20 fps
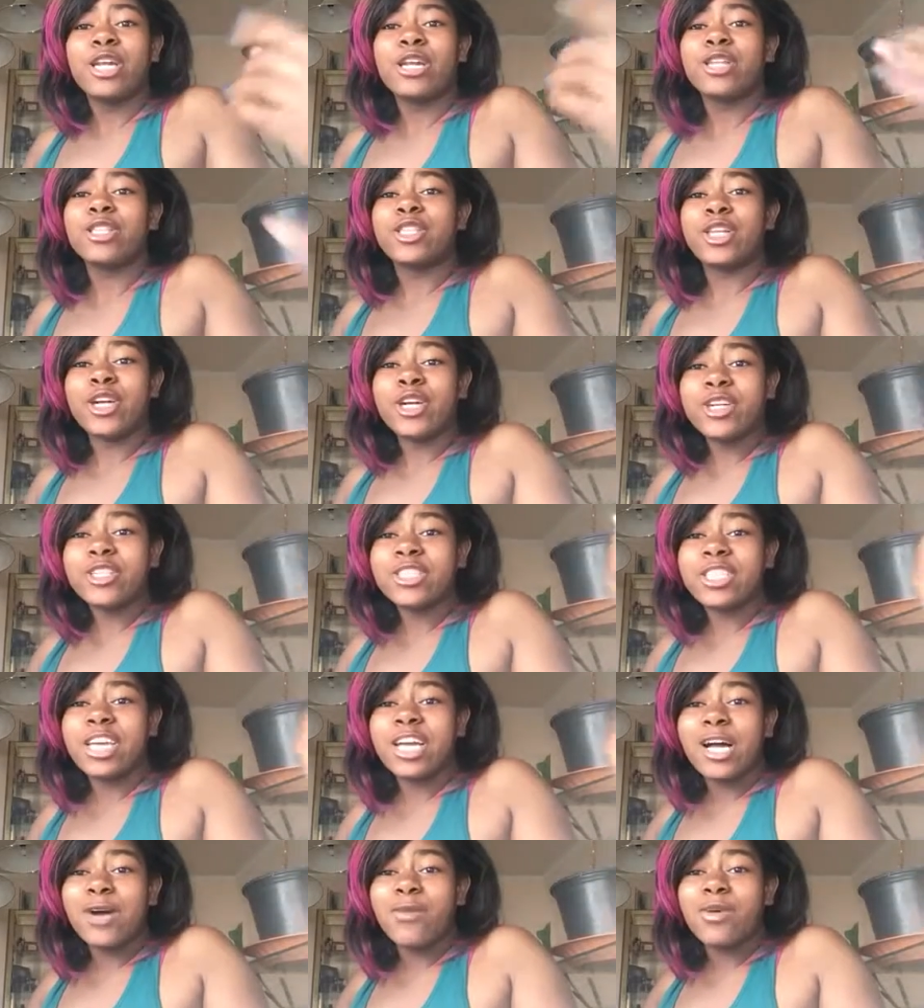The third
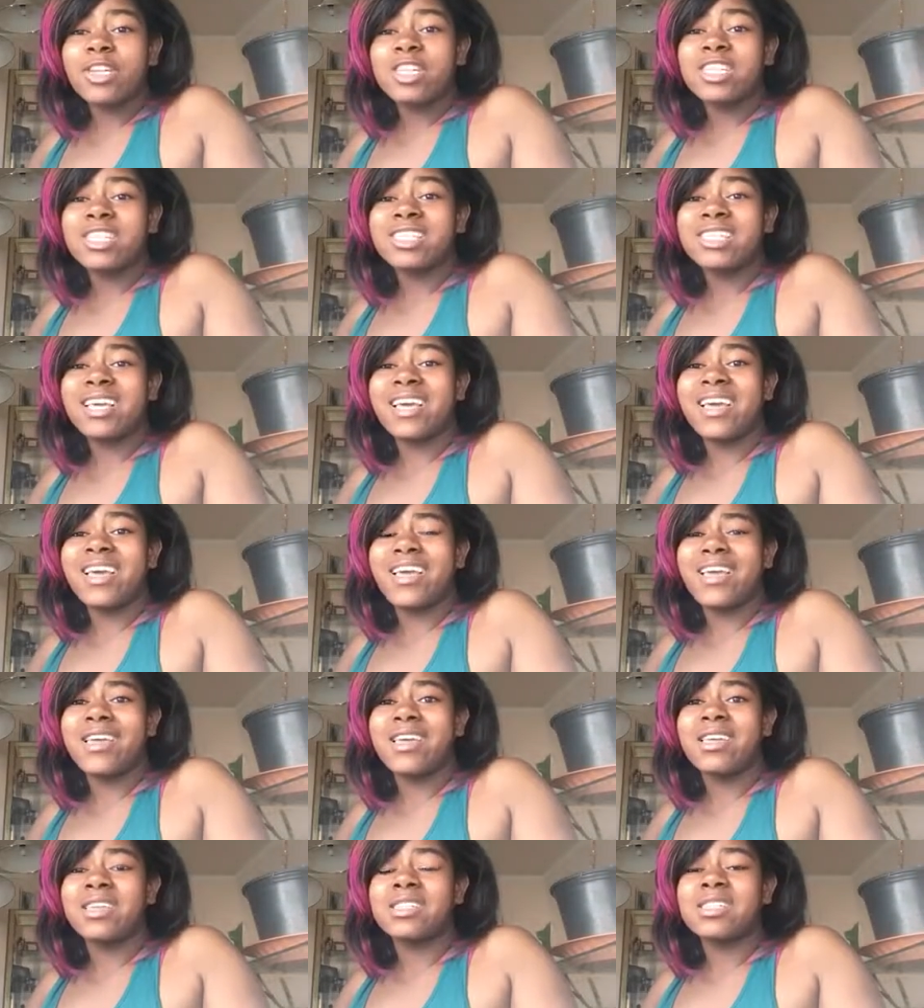thing I want to say
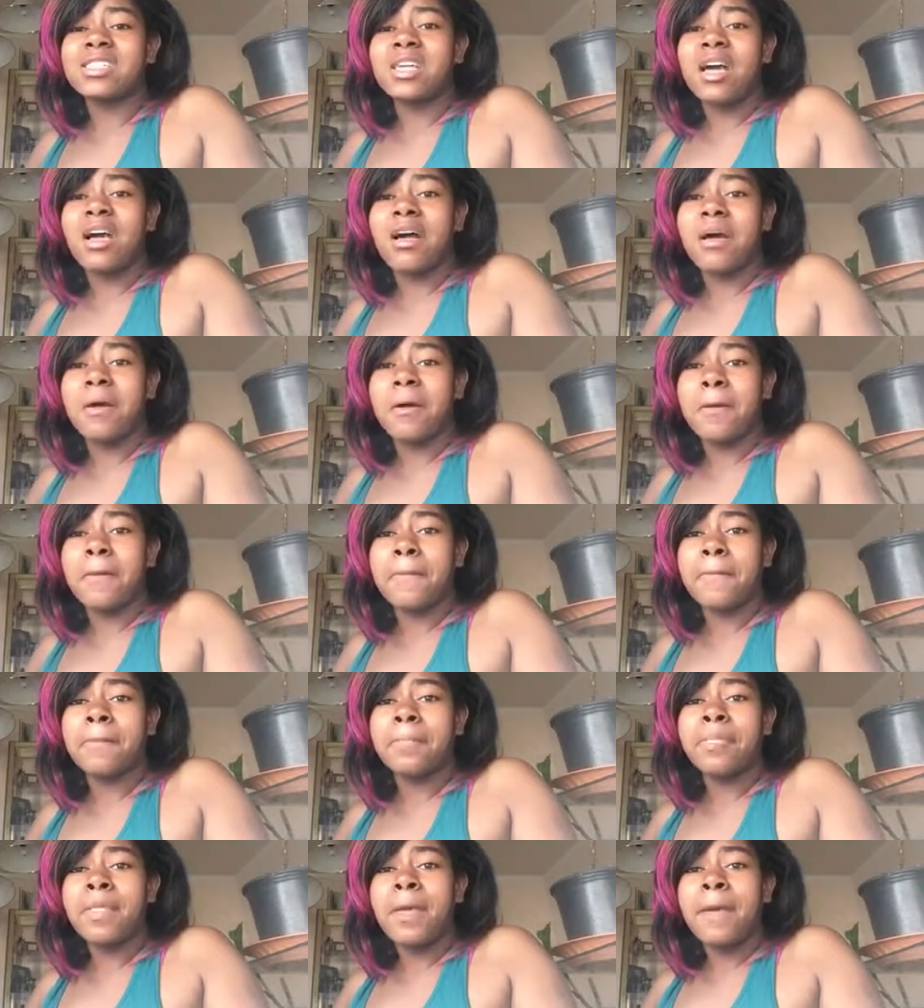is
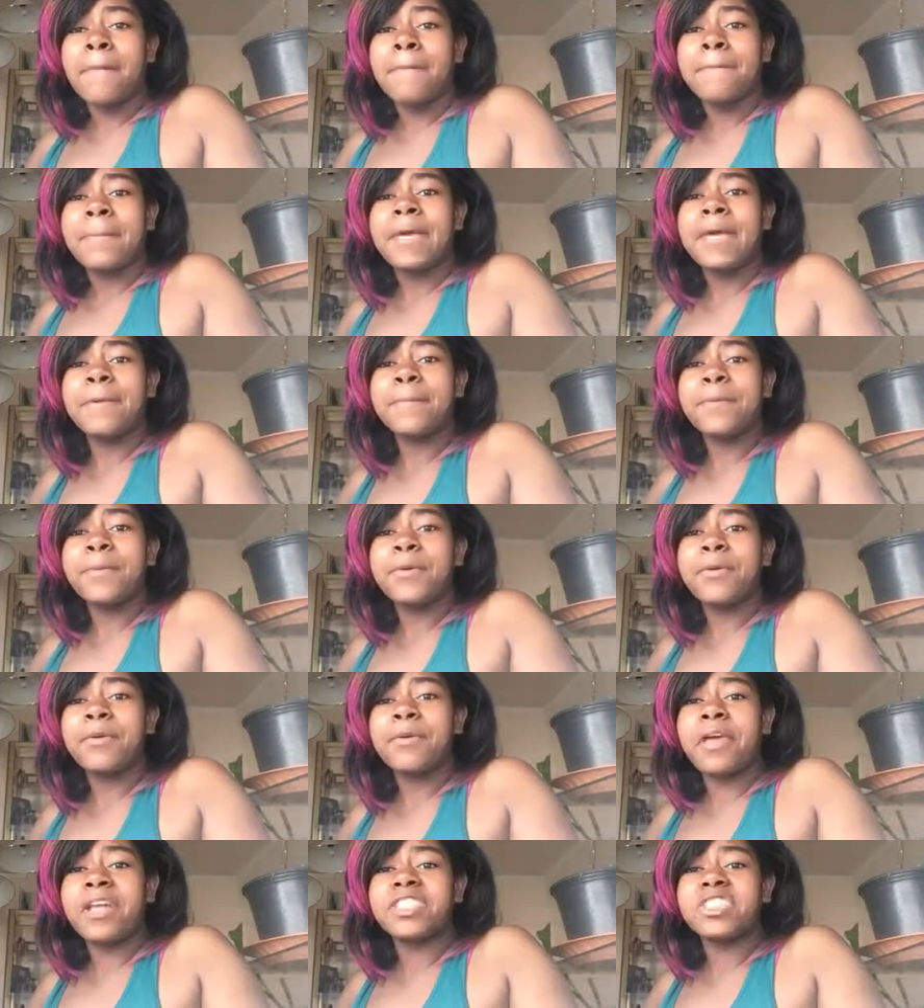um,
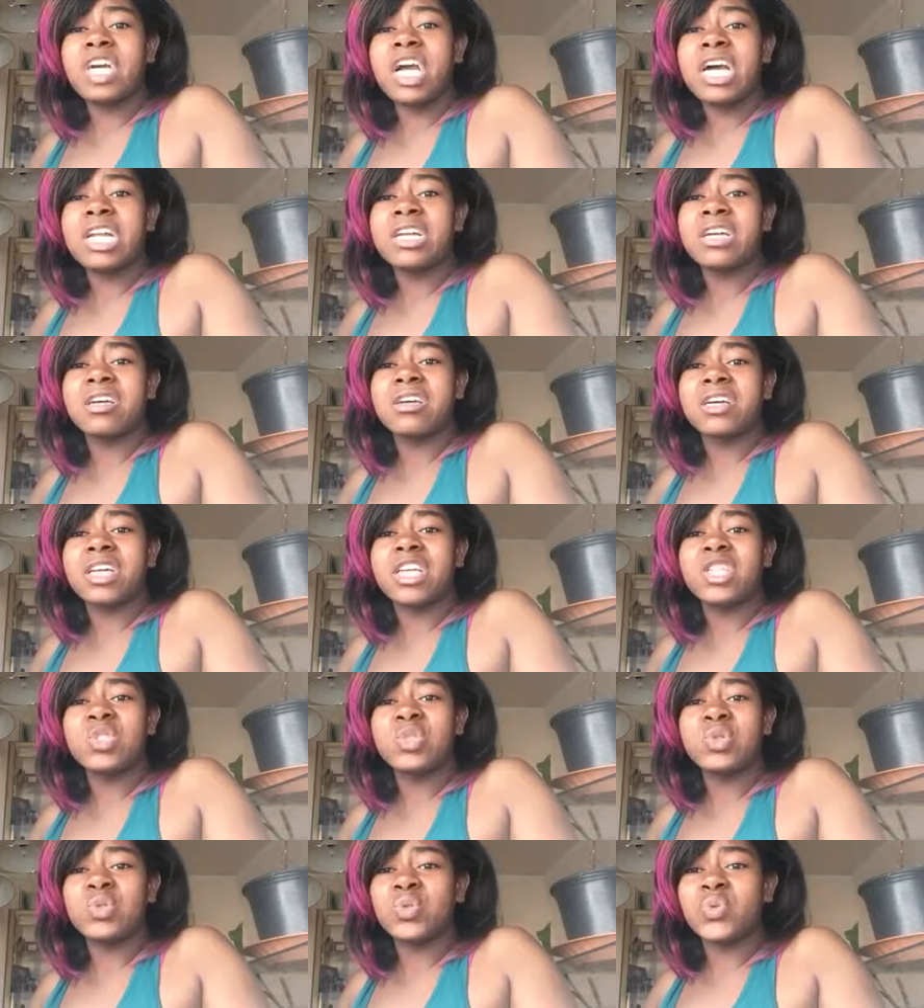people that try to
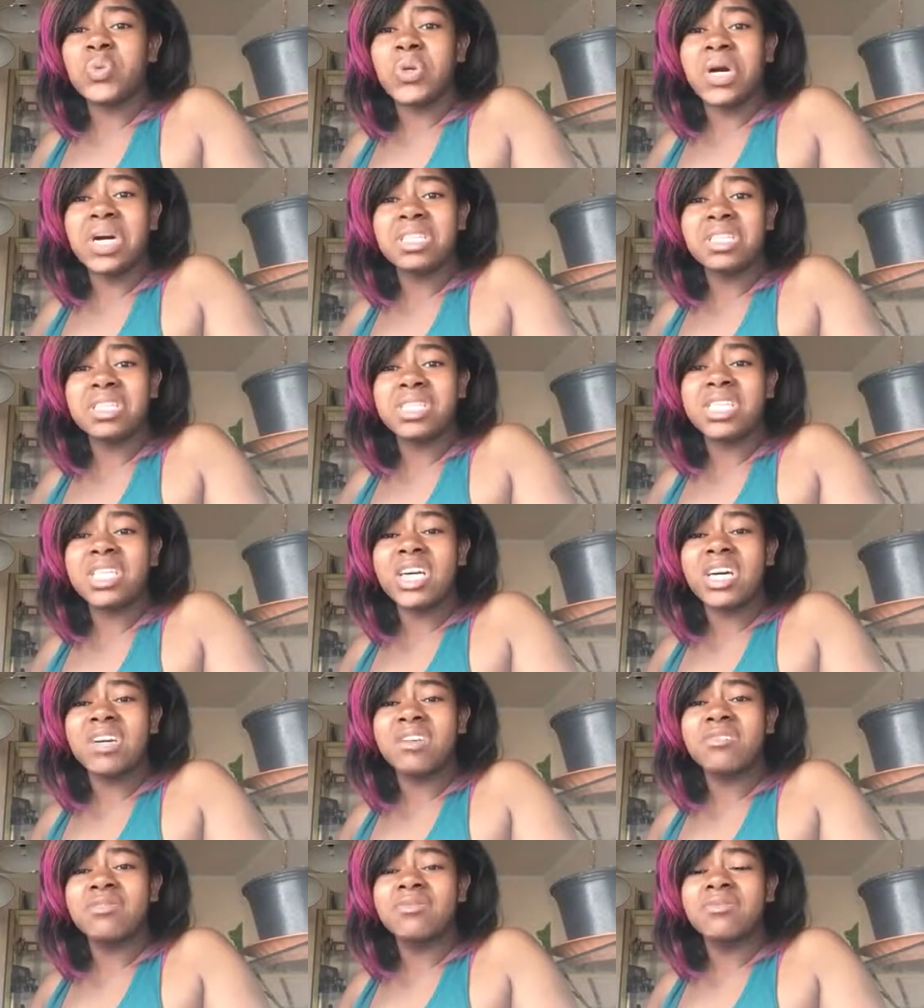get you to do other
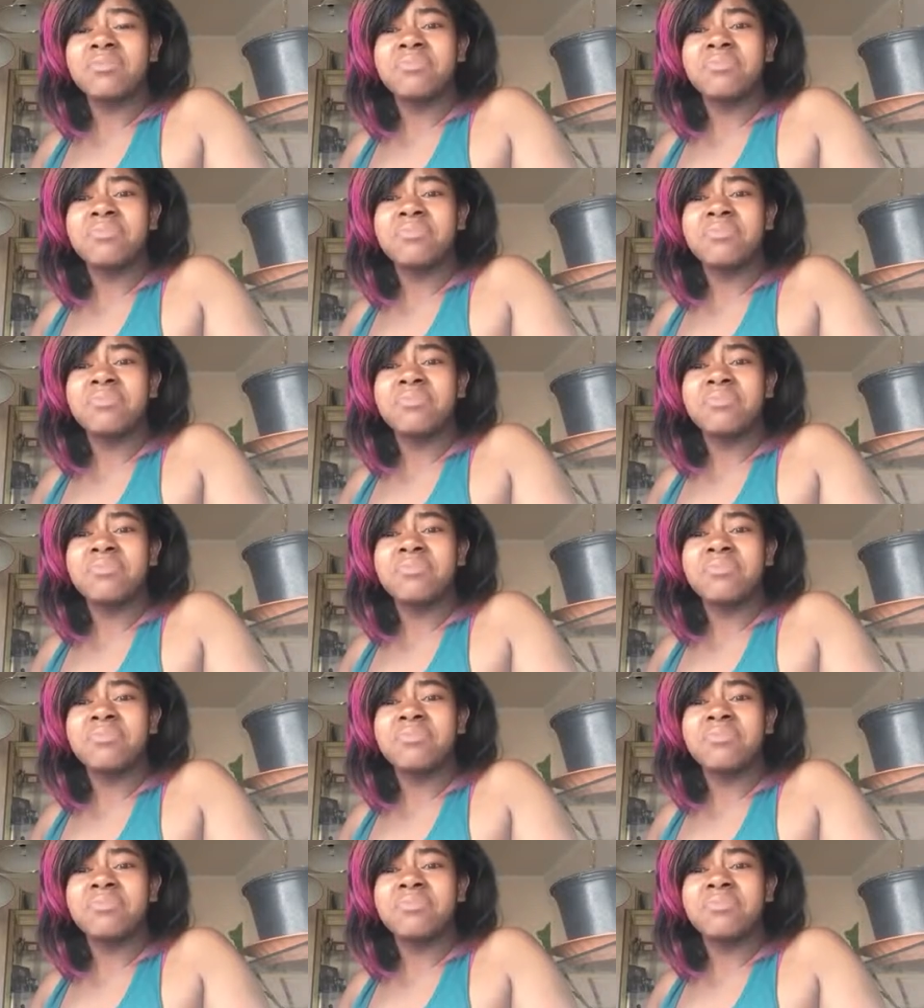stuff,